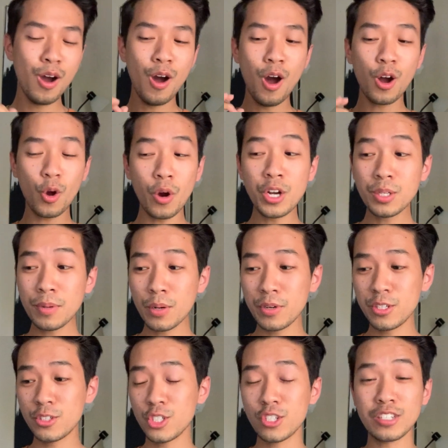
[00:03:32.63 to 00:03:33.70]
According to my
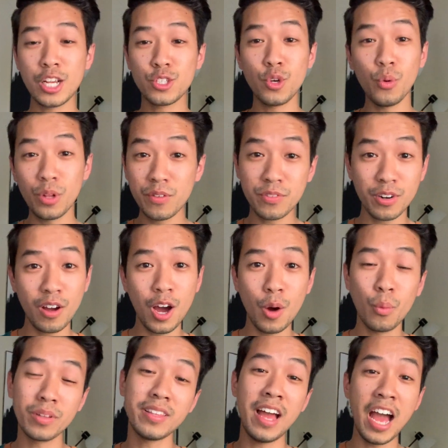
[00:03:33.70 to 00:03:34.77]
research, because I totally forgot
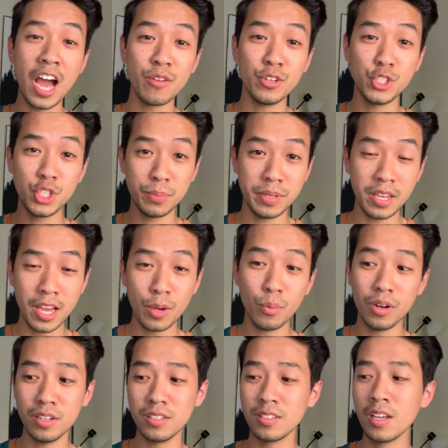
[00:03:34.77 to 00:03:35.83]
what the average GPA
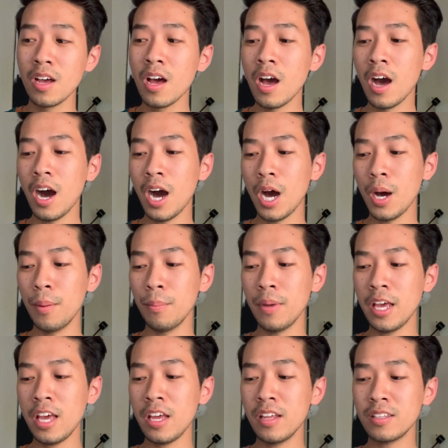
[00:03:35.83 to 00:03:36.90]
was,
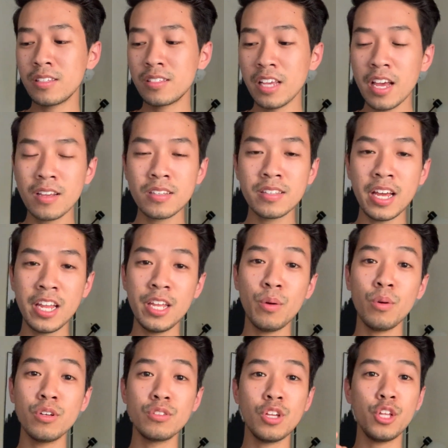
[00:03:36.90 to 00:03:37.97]
it says that it
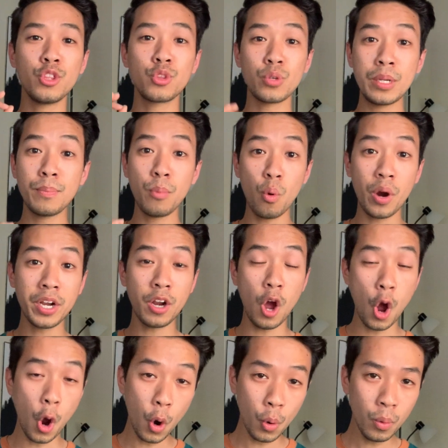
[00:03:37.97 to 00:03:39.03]
was
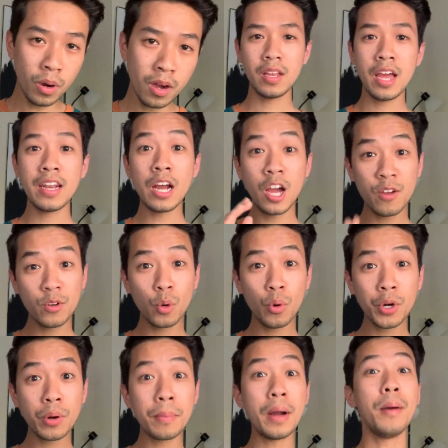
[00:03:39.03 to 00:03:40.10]
3.0. Now, if you're
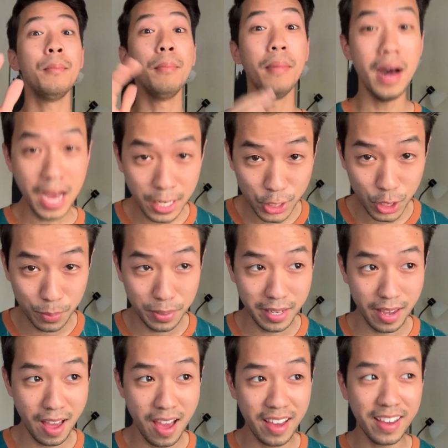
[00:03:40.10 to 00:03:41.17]
wondering about my
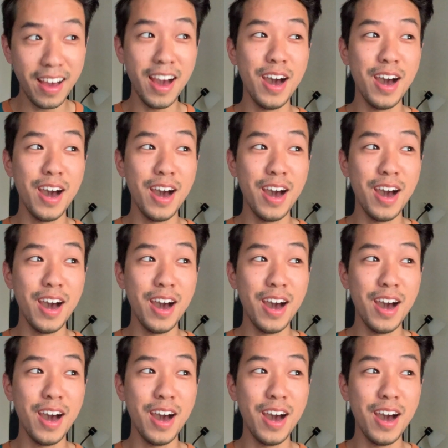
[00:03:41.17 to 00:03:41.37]
GPA,